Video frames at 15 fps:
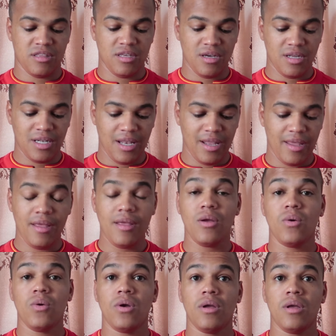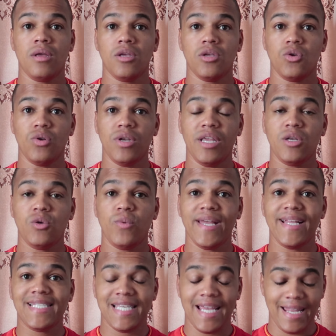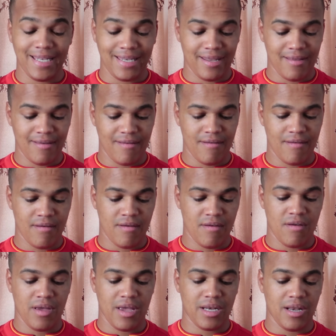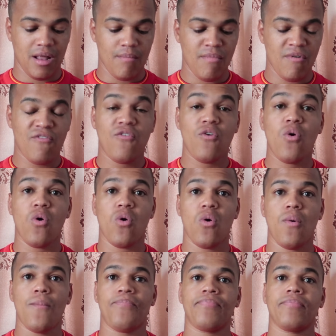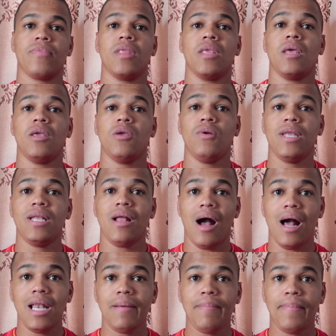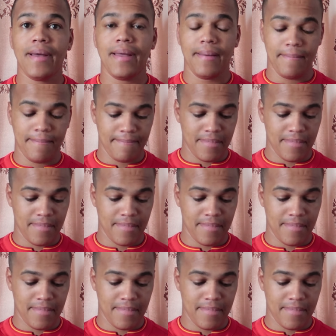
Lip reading: Thirdly, you need WeChat. At number 4, you need Alipay.